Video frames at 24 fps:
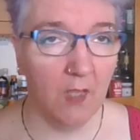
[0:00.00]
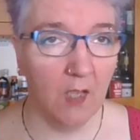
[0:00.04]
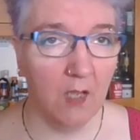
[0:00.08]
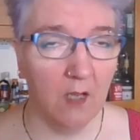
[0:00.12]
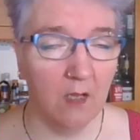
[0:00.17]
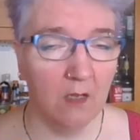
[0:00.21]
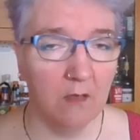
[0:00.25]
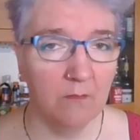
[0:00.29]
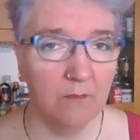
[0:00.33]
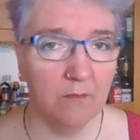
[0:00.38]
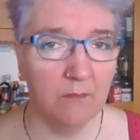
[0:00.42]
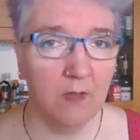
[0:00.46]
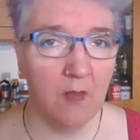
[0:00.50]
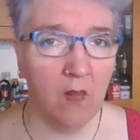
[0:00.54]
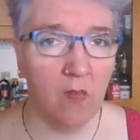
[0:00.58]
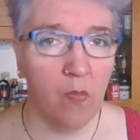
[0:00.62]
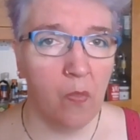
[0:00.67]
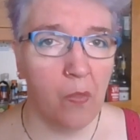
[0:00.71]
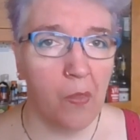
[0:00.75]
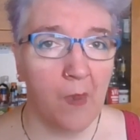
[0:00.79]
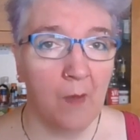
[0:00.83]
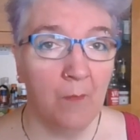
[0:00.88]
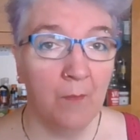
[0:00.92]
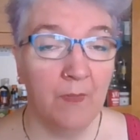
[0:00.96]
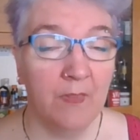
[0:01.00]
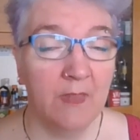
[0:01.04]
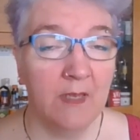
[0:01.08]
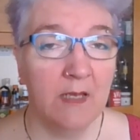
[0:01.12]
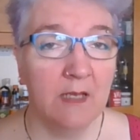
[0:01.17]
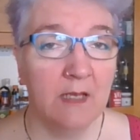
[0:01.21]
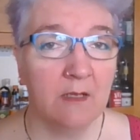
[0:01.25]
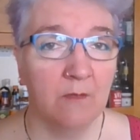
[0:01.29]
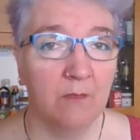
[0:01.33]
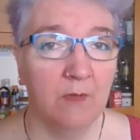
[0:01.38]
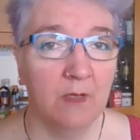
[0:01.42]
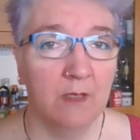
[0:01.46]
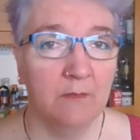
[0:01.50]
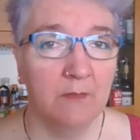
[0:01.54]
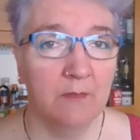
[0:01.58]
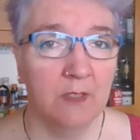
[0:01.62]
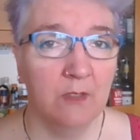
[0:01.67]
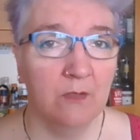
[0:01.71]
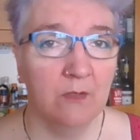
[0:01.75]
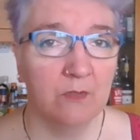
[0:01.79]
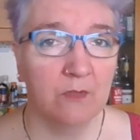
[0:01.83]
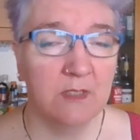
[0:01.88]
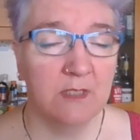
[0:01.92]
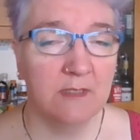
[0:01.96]
But the little one, like the
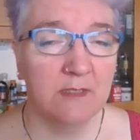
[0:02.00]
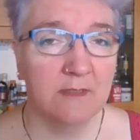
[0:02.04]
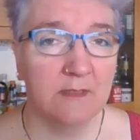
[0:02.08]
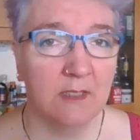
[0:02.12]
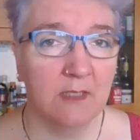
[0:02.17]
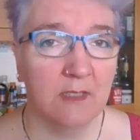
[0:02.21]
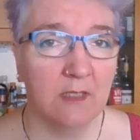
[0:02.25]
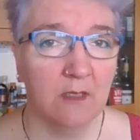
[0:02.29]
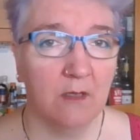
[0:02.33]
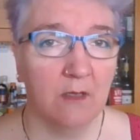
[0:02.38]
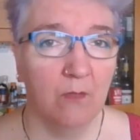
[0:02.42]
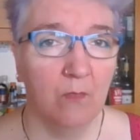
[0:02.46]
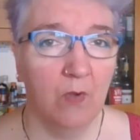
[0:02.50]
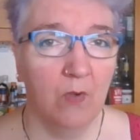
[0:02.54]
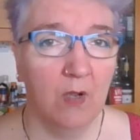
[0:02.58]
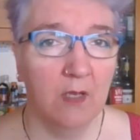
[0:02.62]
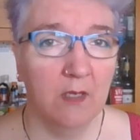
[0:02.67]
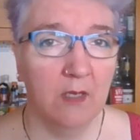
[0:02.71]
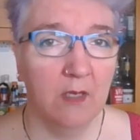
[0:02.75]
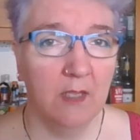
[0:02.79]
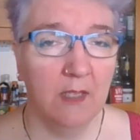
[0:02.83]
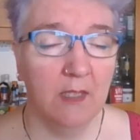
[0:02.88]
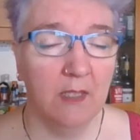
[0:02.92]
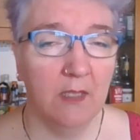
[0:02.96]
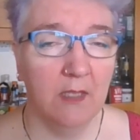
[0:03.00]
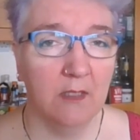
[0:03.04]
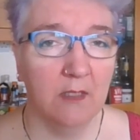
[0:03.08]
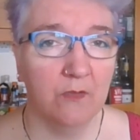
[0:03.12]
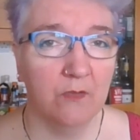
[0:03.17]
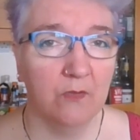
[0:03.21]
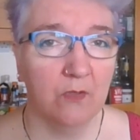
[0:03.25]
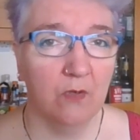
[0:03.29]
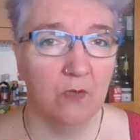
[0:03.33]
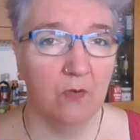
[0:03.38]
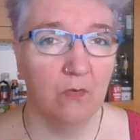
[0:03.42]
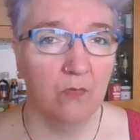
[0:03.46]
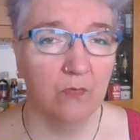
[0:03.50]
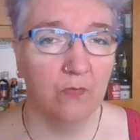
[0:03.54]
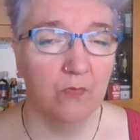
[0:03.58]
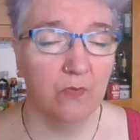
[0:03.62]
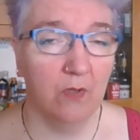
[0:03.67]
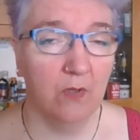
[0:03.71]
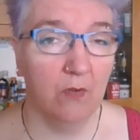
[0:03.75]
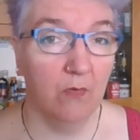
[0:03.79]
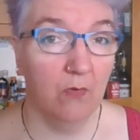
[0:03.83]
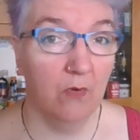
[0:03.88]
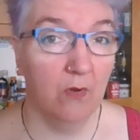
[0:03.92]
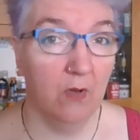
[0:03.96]
autistic one, is
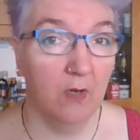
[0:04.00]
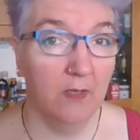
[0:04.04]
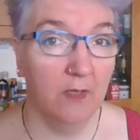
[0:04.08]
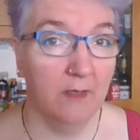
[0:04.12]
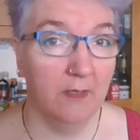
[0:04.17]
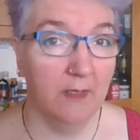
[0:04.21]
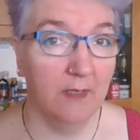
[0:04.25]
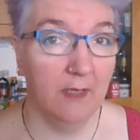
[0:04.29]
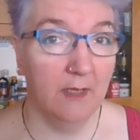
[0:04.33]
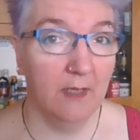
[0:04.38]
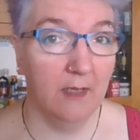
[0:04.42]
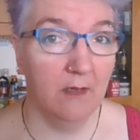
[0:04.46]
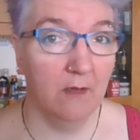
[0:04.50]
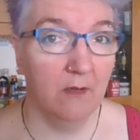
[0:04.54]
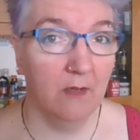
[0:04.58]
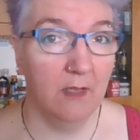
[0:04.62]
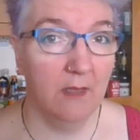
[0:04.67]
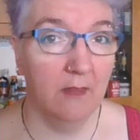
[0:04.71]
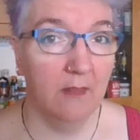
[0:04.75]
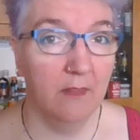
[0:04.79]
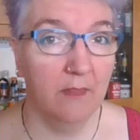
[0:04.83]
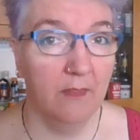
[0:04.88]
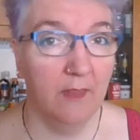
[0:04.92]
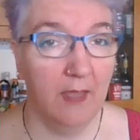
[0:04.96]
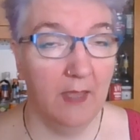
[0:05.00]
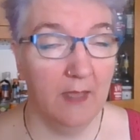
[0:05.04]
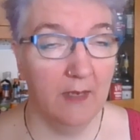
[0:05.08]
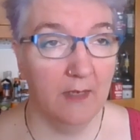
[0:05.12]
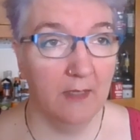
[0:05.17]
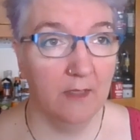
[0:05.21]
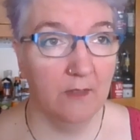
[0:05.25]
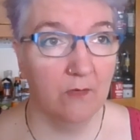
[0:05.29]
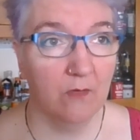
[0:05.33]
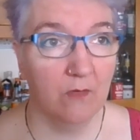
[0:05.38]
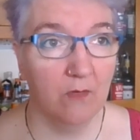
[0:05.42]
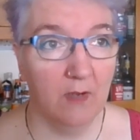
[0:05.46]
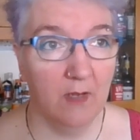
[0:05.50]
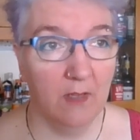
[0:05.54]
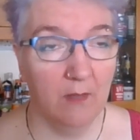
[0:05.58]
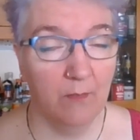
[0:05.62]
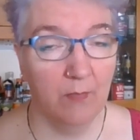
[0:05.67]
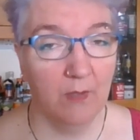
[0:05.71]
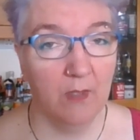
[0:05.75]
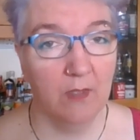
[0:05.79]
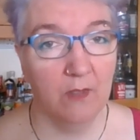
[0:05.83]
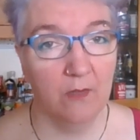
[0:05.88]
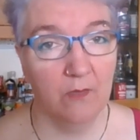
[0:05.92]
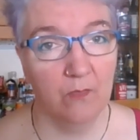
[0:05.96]
also on holiday now, and that is great
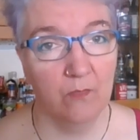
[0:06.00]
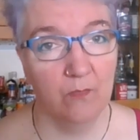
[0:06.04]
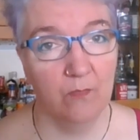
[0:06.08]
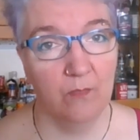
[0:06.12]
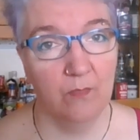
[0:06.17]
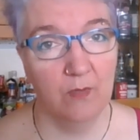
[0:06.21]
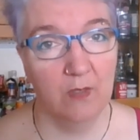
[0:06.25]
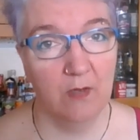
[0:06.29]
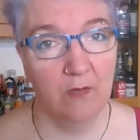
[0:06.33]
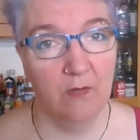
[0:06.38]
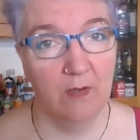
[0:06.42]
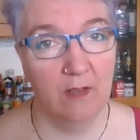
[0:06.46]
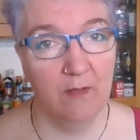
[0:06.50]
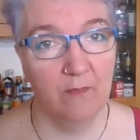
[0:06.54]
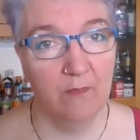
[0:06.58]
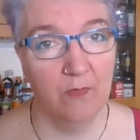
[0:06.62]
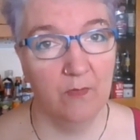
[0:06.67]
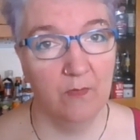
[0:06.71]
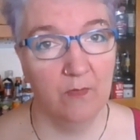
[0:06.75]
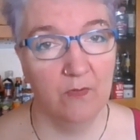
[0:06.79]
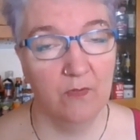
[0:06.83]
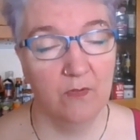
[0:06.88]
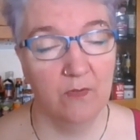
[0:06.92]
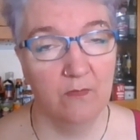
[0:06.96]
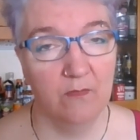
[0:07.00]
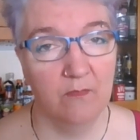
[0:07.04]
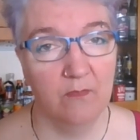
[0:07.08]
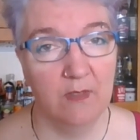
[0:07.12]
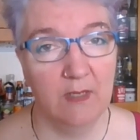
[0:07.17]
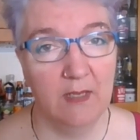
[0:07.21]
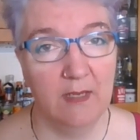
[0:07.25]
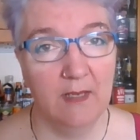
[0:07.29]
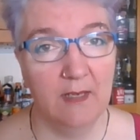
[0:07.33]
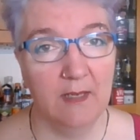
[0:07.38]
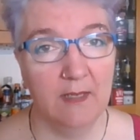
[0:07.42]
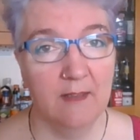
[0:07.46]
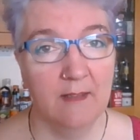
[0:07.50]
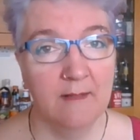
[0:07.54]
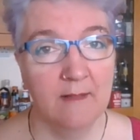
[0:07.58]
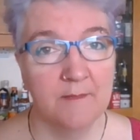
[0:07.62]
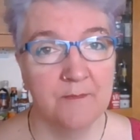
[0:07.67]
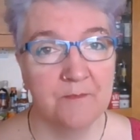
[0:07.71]
because we don't have the sort of daily